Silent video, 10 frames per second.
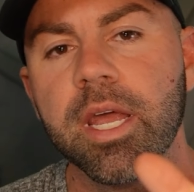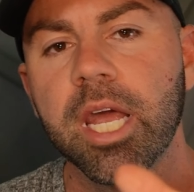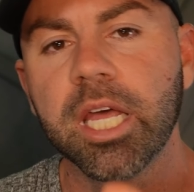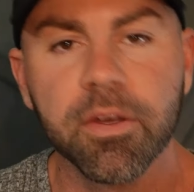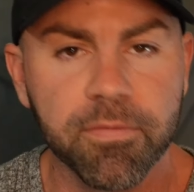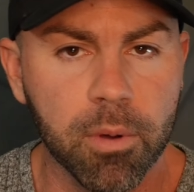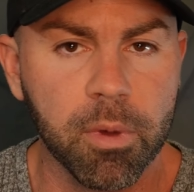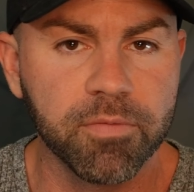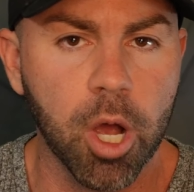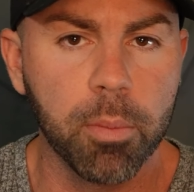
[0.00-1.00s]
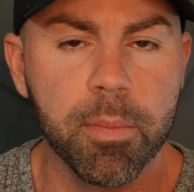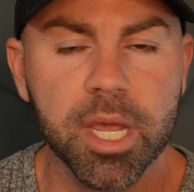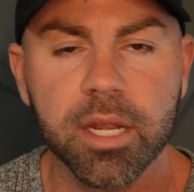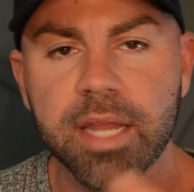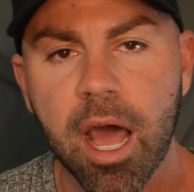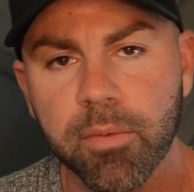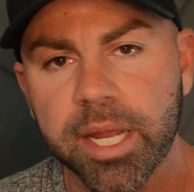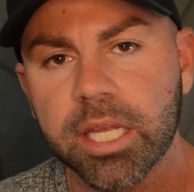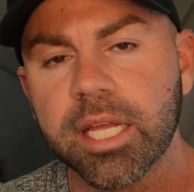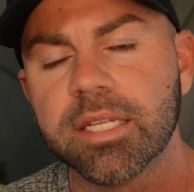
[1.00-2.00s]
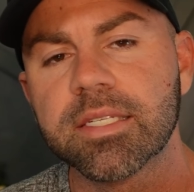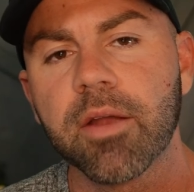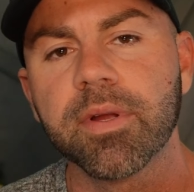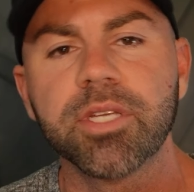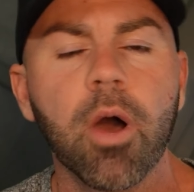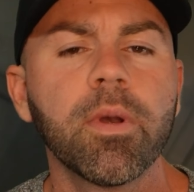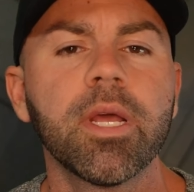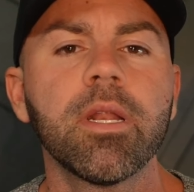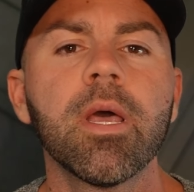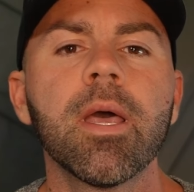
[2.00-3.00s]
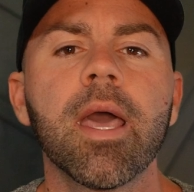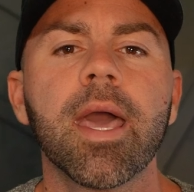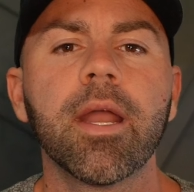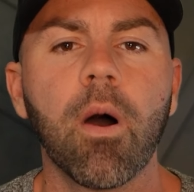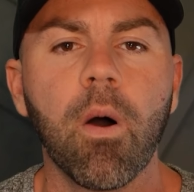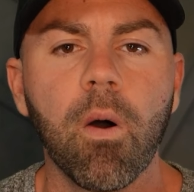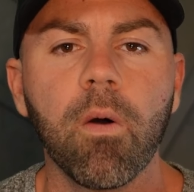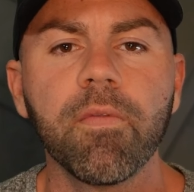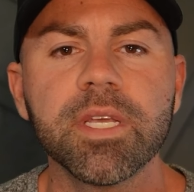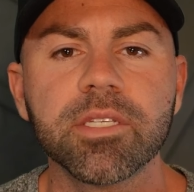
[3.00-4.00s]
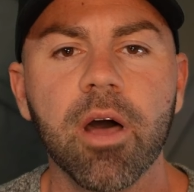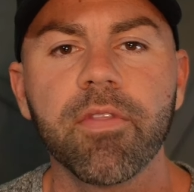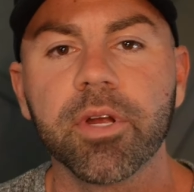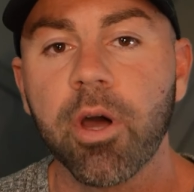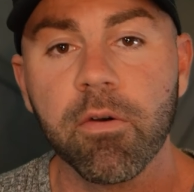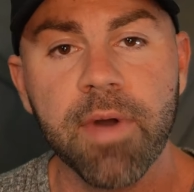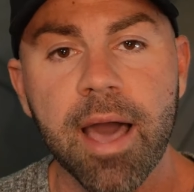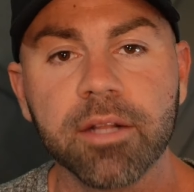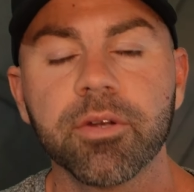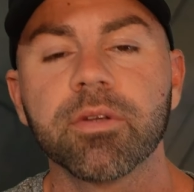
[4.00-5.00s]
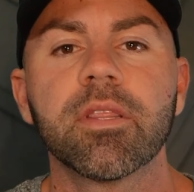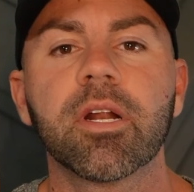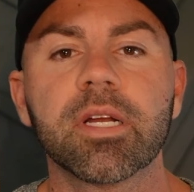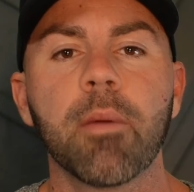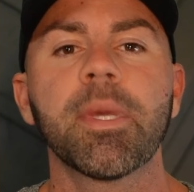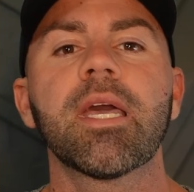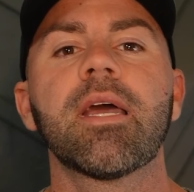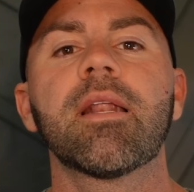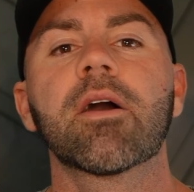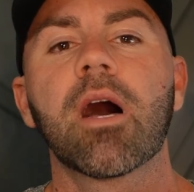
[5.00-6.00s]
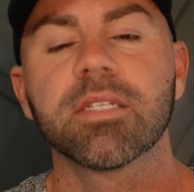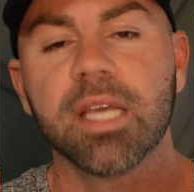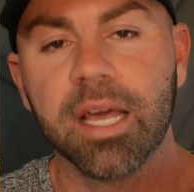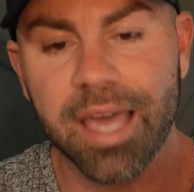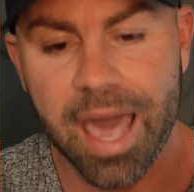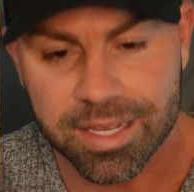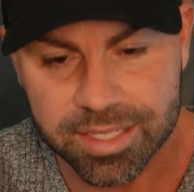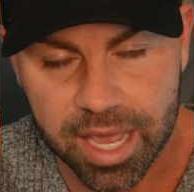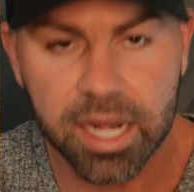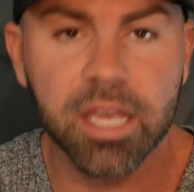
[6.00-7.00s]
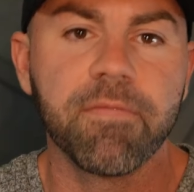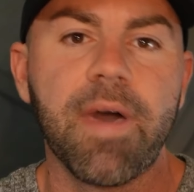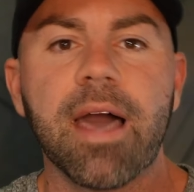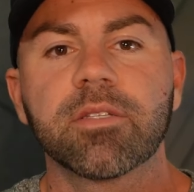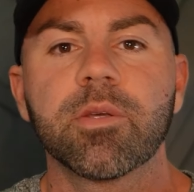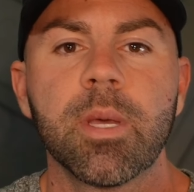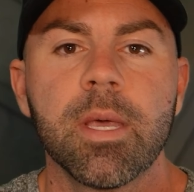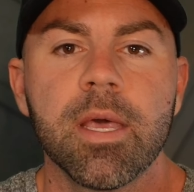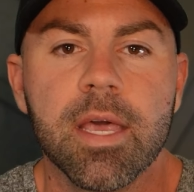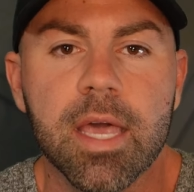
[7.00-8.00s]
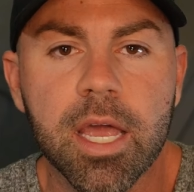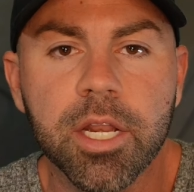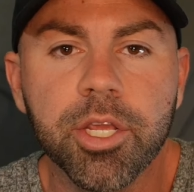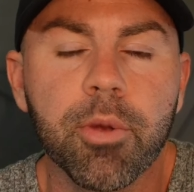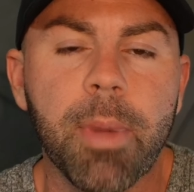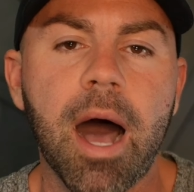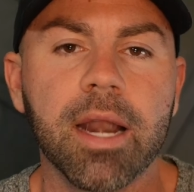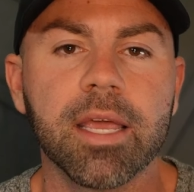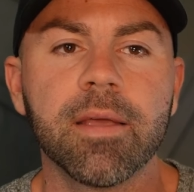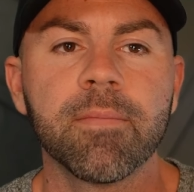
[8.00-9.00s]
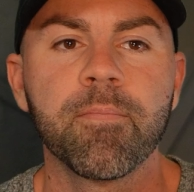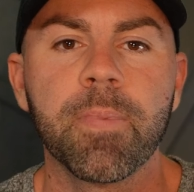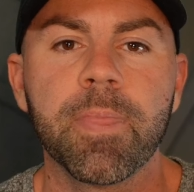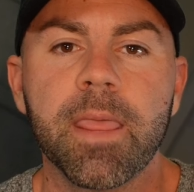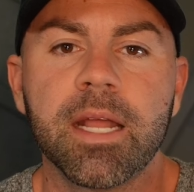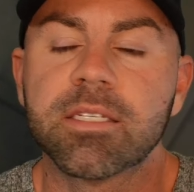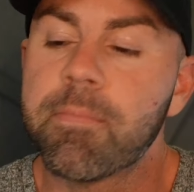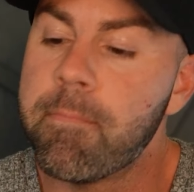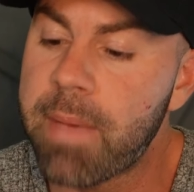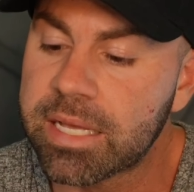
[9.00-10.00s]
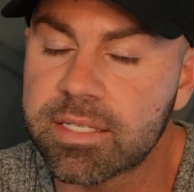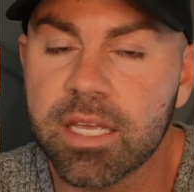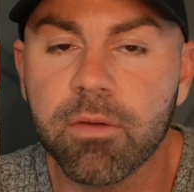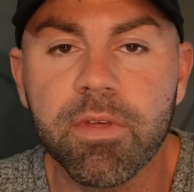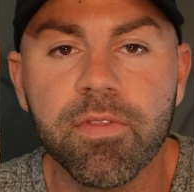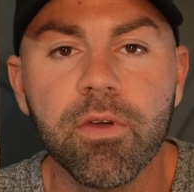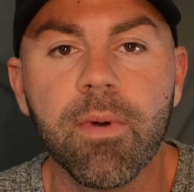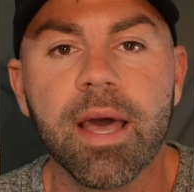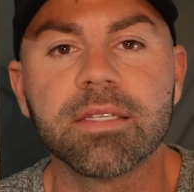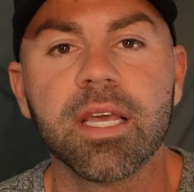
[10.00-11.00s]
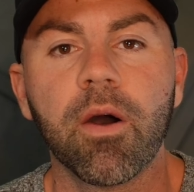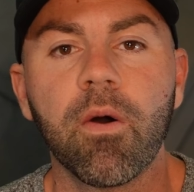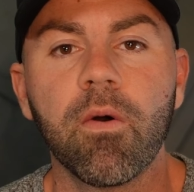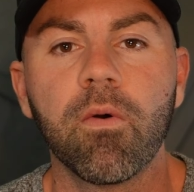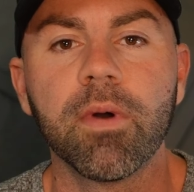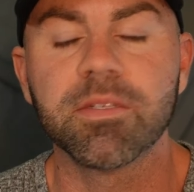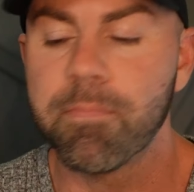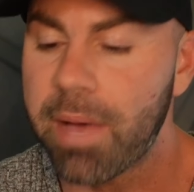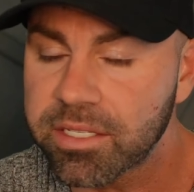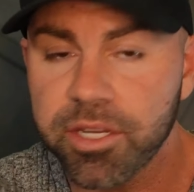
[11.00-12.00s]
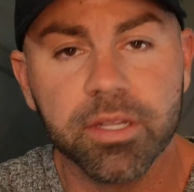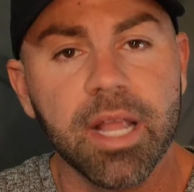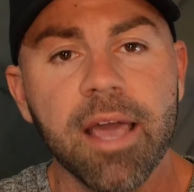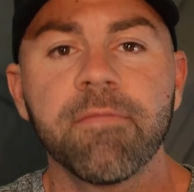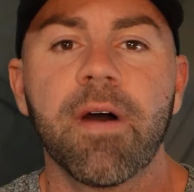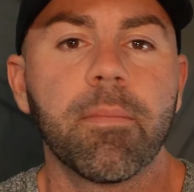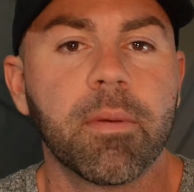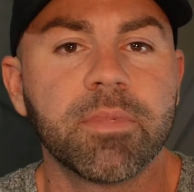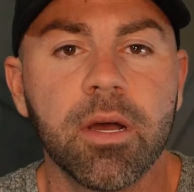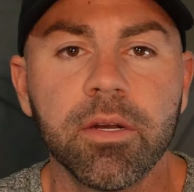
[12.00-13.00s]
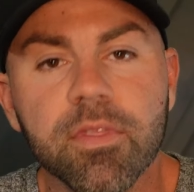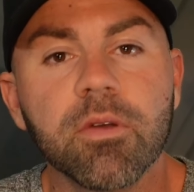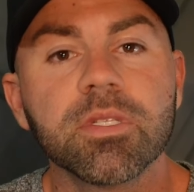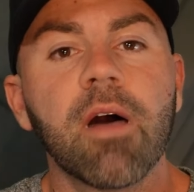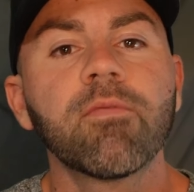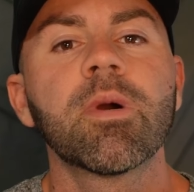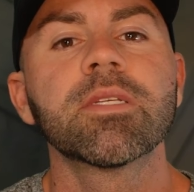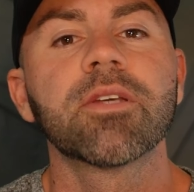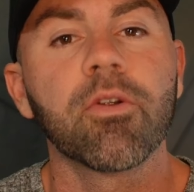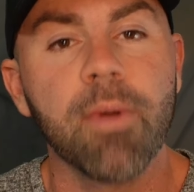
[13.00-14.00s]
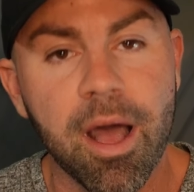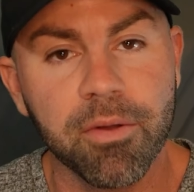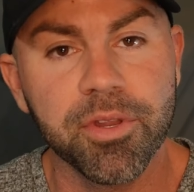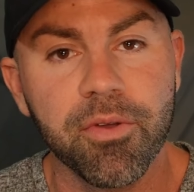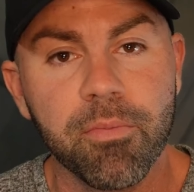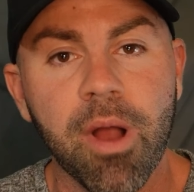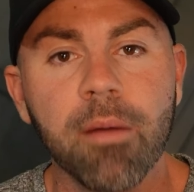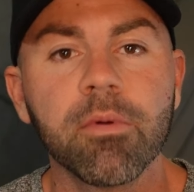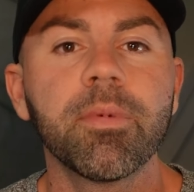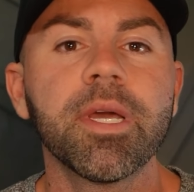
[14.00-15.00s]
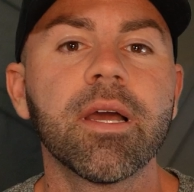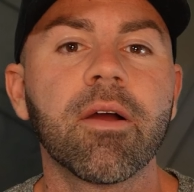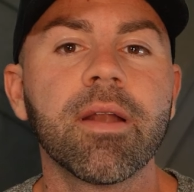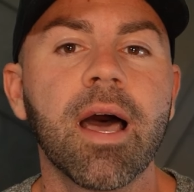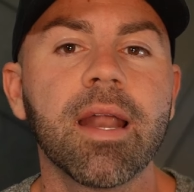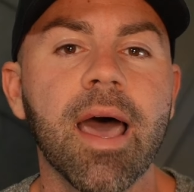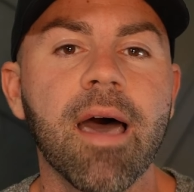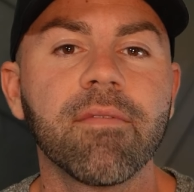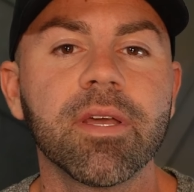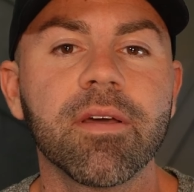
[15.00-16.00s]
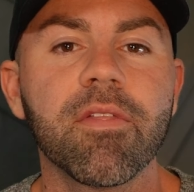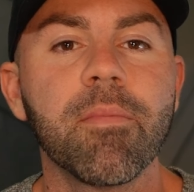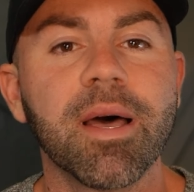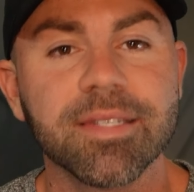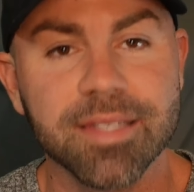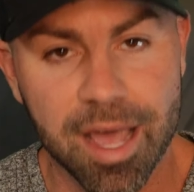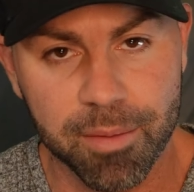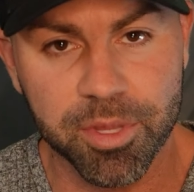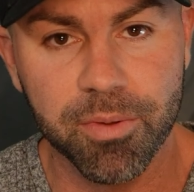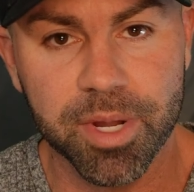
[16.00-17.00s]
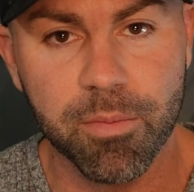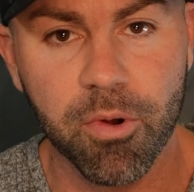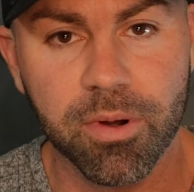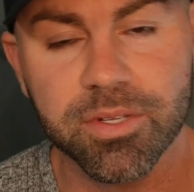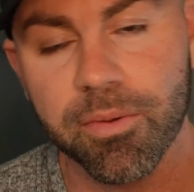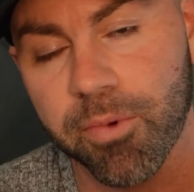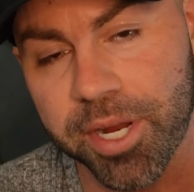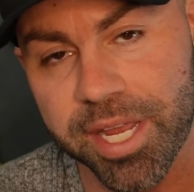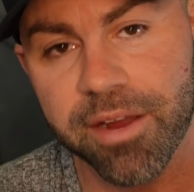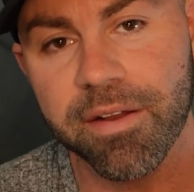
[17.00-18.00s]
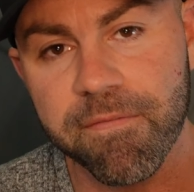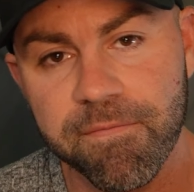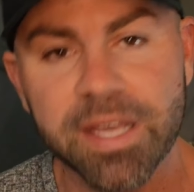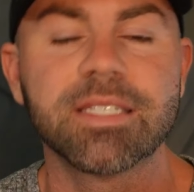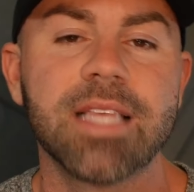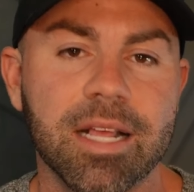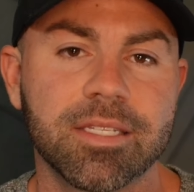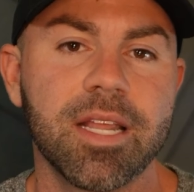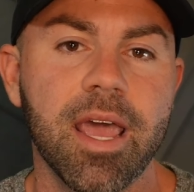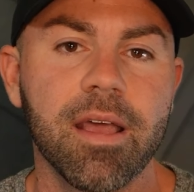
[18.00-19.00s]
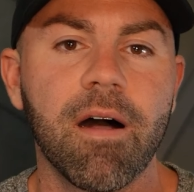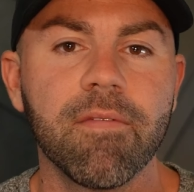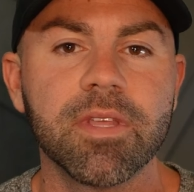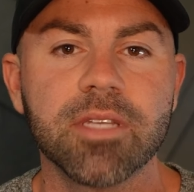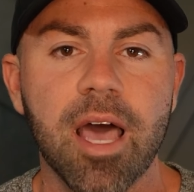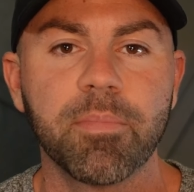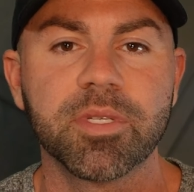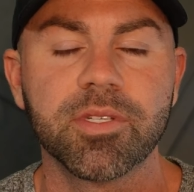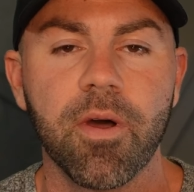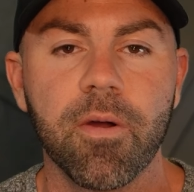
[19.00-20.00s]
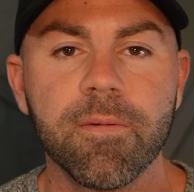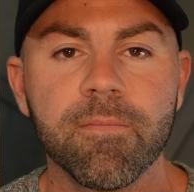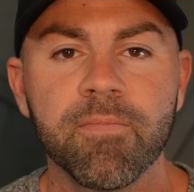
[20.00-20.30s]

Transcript: in the form of dopamine, down-regulated serotonin, and all these other cofactors that are coming in, causing a cascading effect in your body, and it's messing with you as a whole. It's messing your life up, I'm telling you. Those loved ones that are around you probably are not having the best time with you anymore. So we're here to fix that today on this episode.